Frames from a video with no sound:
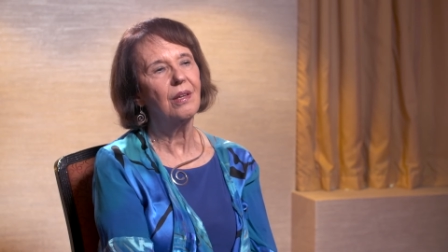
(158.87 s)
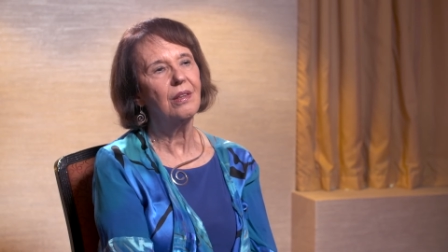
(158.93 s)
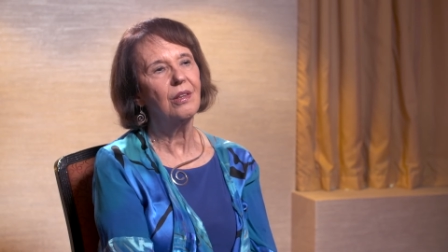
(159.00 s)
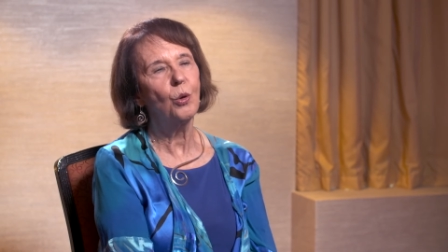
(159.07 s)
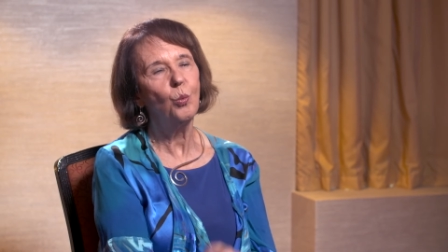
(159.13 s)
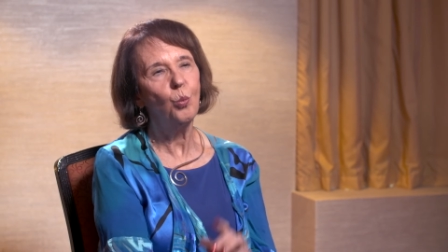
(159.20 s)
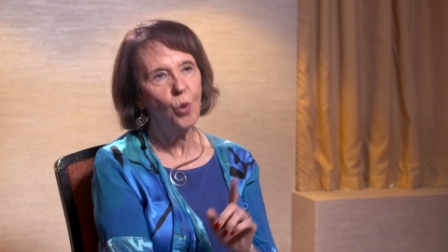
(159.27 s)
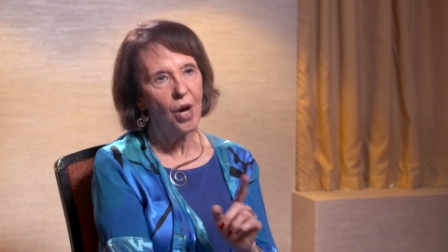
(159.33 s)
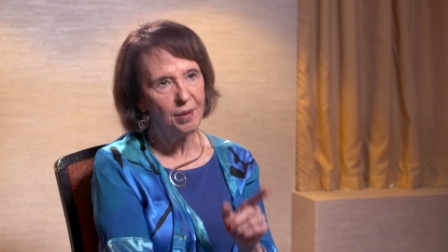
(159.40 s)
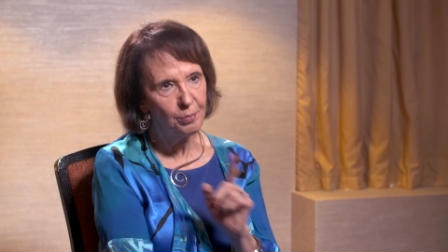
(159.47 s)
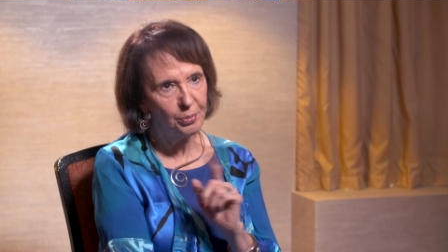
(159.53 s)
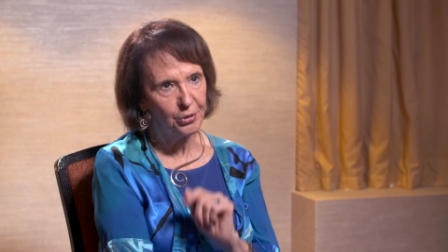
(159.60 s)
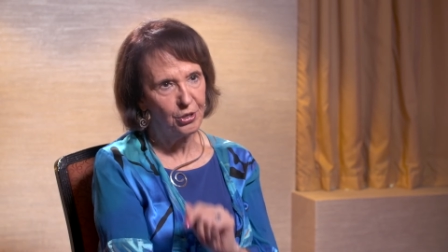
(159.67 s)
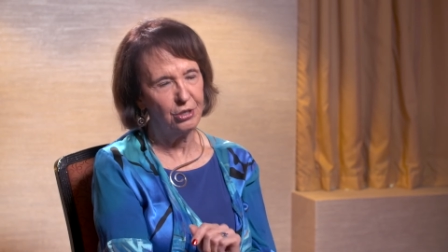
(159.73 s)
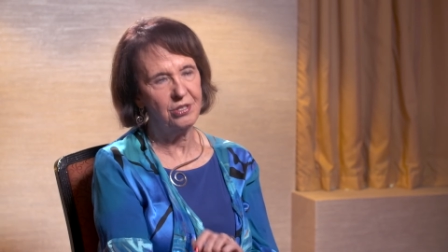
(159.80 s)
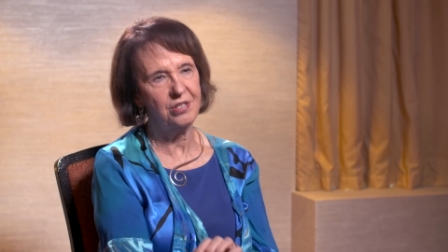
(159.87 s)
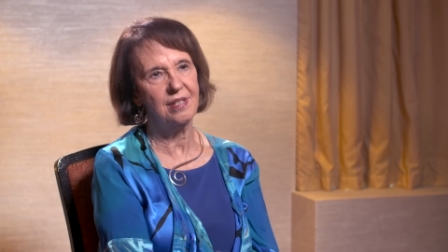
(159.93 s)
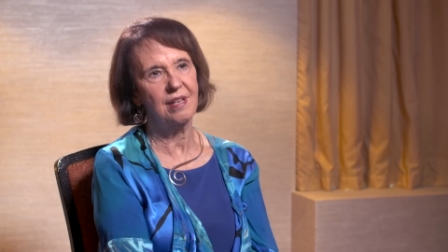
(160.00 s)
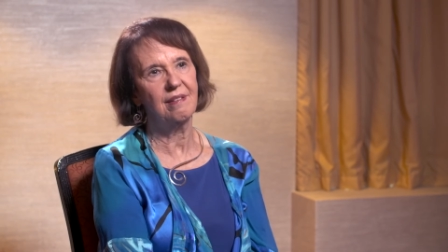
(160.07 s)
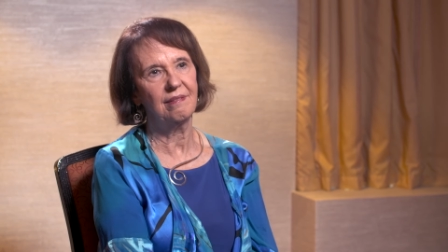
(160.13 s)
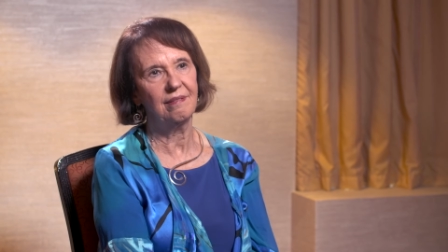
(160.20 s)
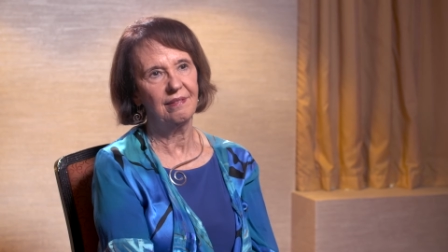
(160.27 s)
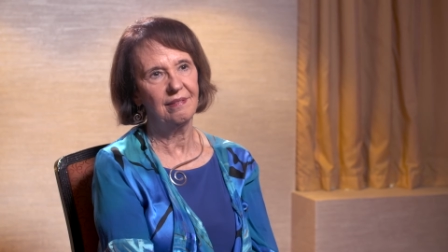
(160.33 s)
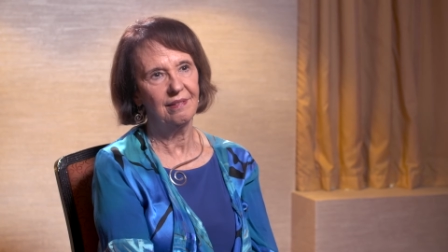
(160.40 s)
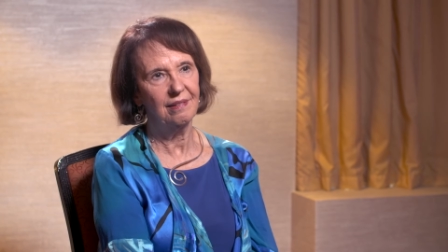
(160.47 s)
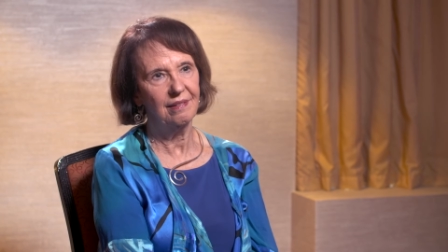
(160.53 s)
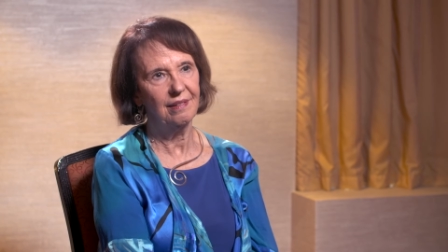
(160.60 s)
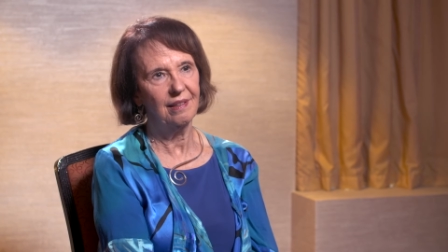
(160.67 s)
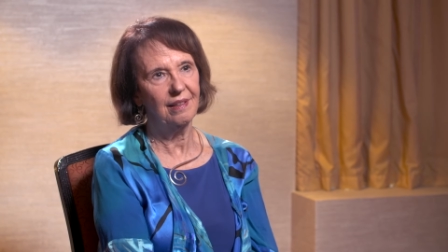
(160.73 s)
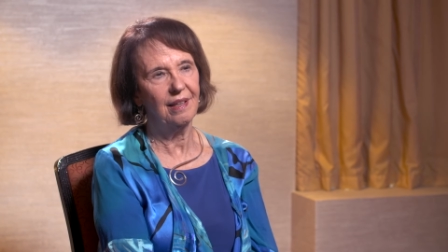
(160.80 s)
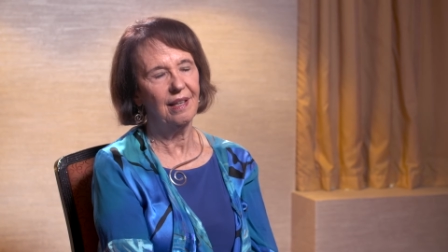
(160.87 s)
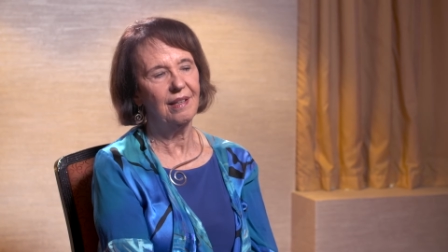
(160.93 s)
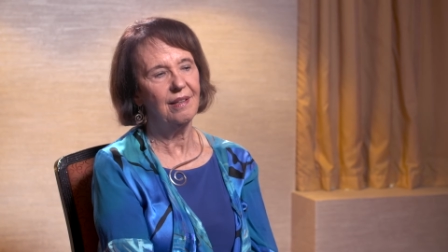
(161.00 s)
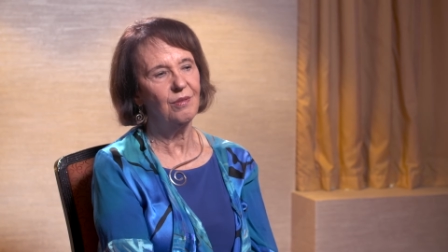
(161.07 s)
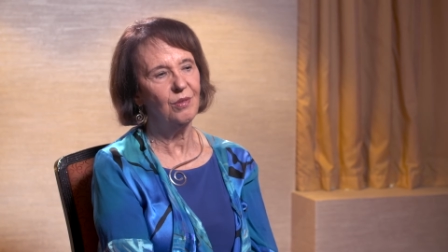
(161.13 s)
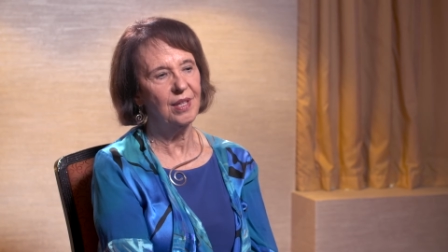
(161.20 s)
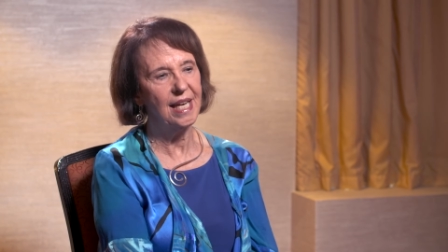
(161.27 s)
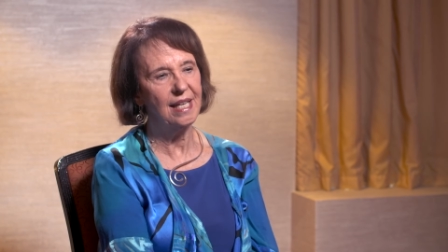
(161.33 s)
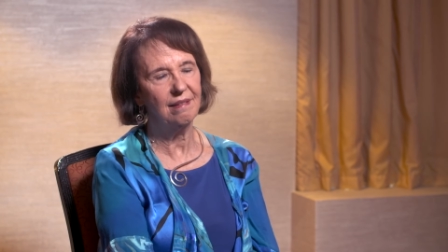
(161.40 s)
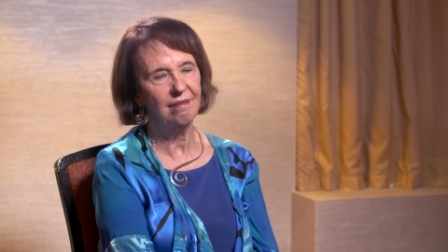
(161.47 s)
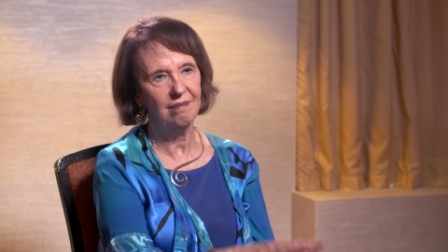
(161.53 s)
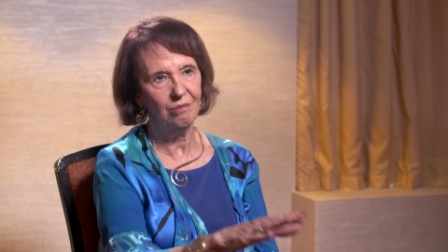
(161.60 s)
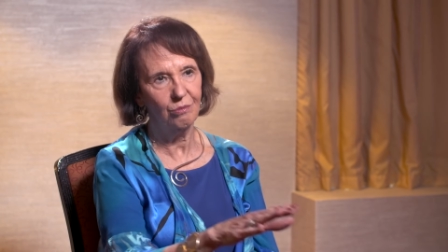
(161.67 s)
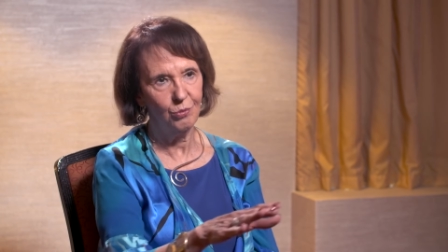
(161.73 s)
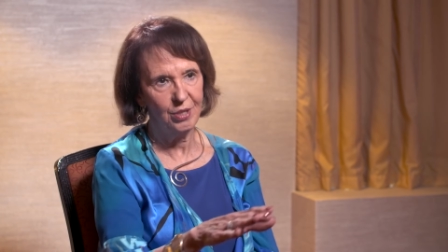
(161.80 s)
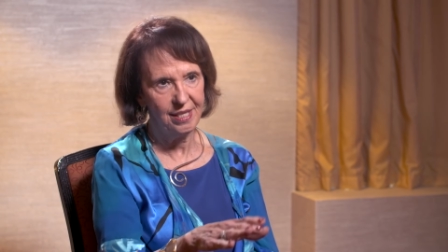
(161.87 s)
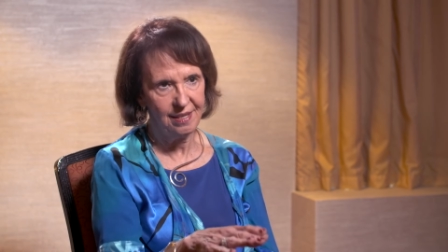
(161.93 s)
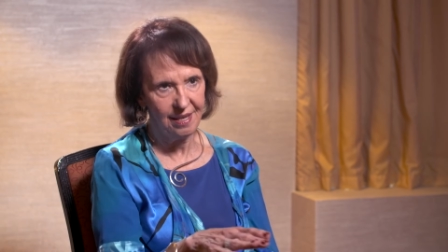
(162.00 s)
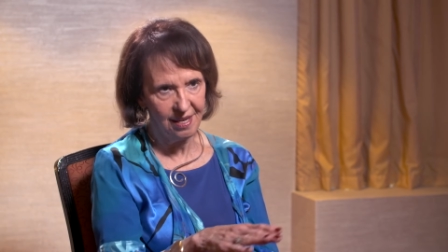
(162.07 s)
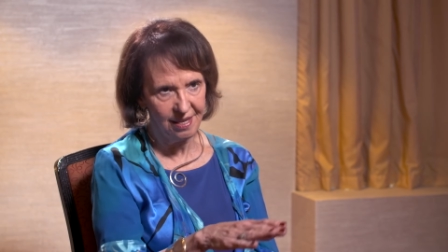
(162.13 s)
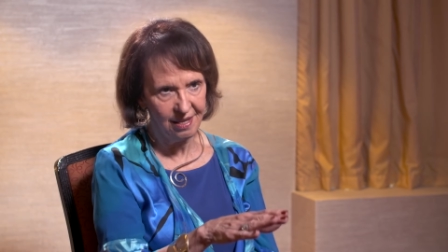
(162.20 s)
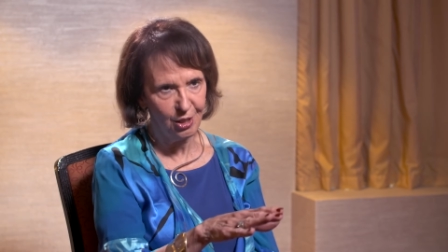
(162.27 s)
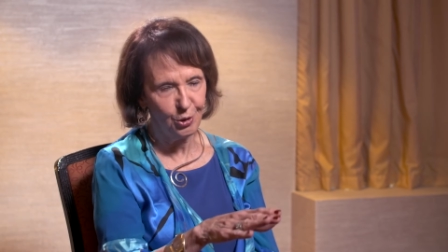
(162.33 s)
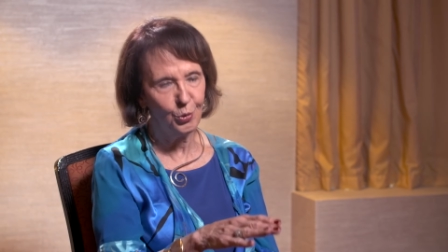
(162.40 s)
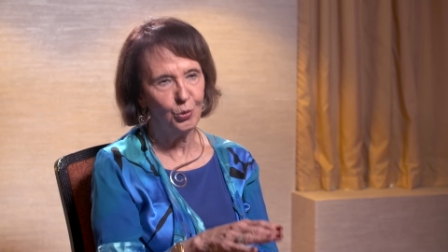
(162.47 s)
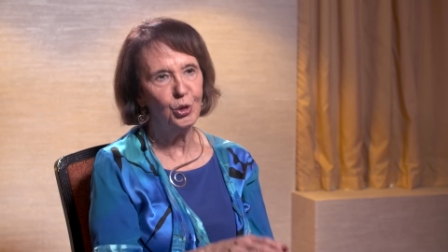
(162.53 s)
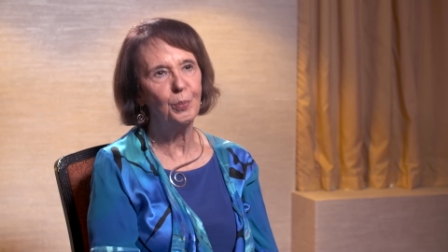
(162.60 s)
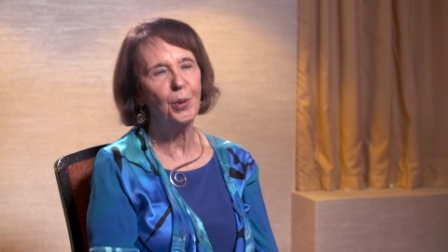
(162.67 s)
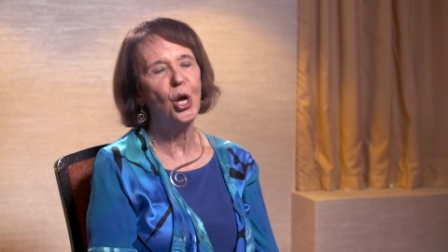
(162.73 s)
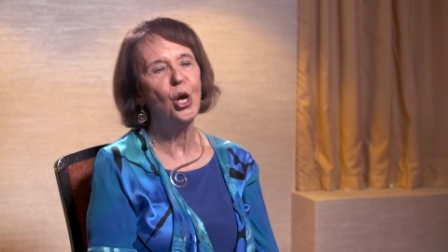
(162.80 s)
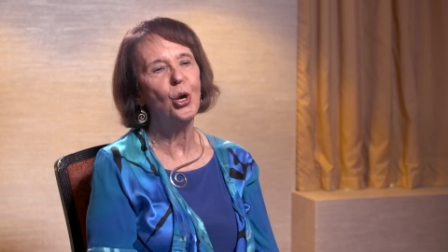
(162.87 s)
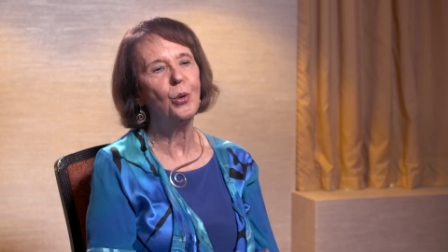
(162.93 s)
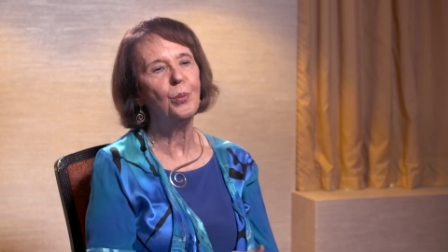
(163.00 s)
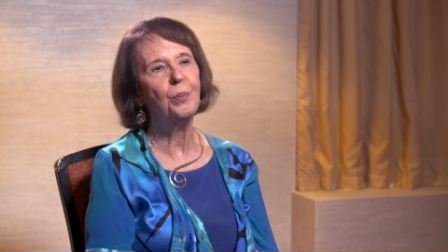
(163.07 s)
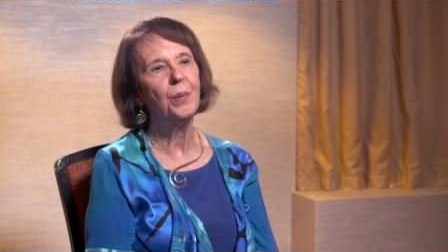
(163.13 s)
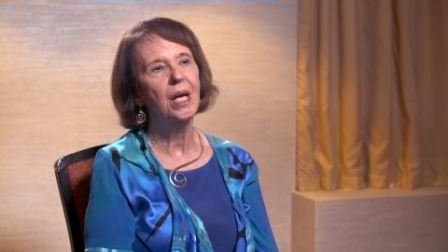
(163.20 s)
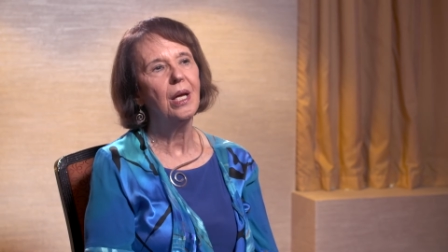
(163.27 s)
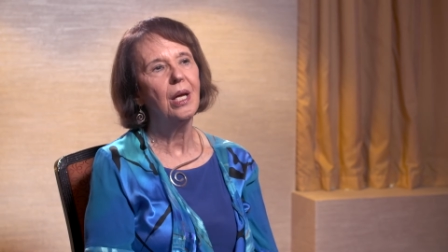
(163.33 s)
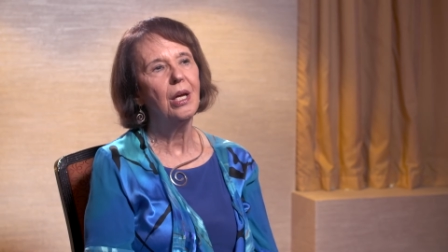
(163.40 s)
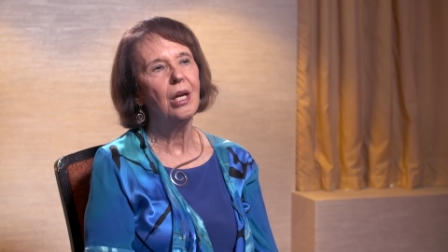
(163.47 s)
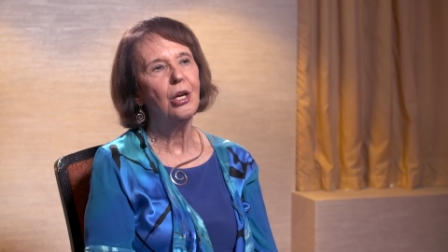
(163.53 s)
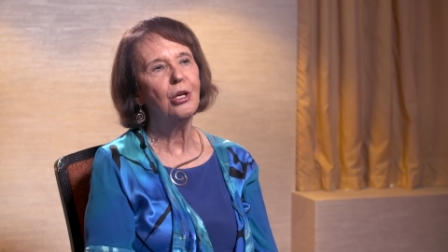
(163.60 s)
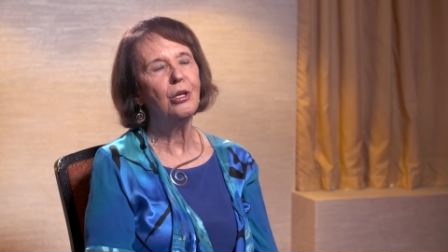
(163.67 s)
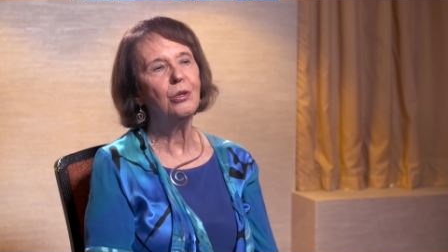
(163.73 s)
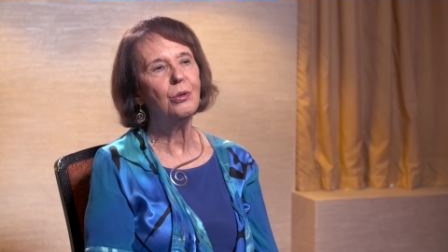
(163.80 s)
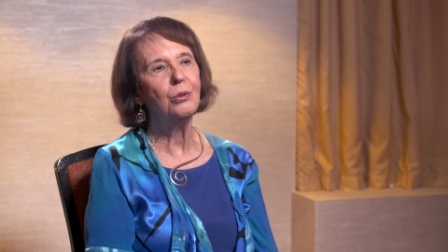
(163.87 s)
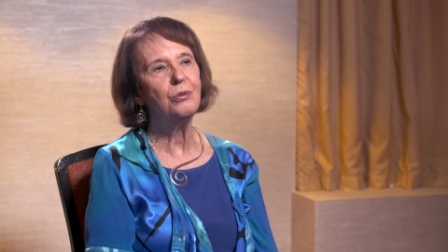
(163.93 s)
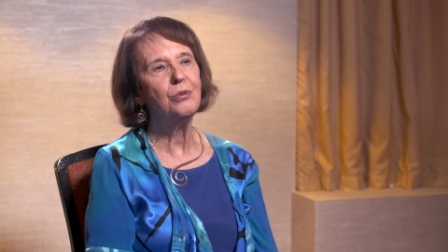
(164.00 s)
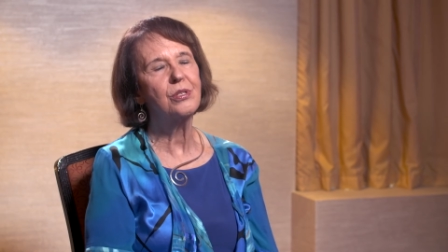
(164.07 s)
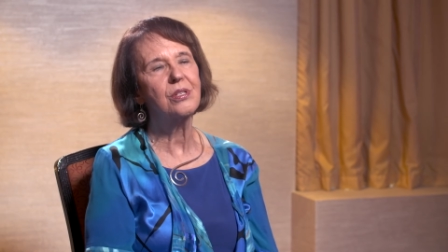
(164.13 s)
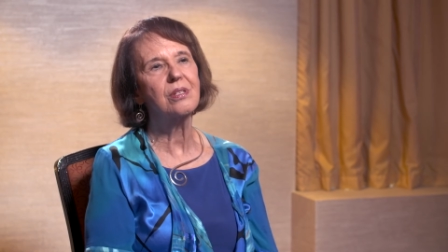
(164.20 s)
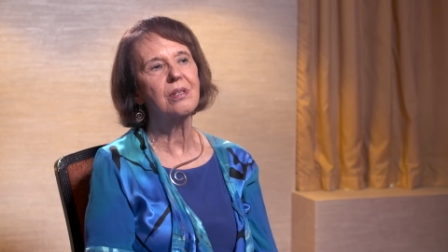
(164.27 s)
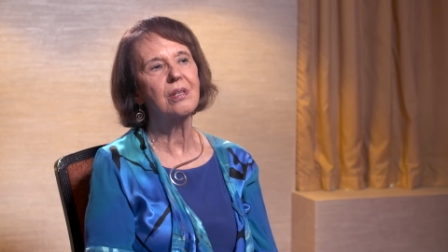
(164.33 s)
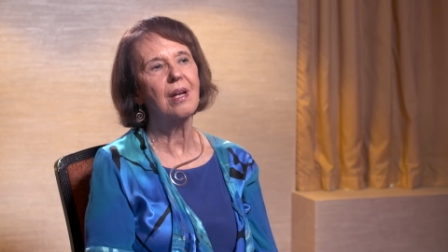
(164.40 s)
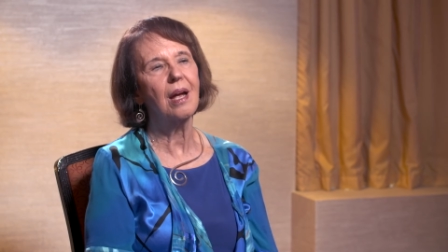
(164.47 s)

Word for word: the one person that was in the group home whose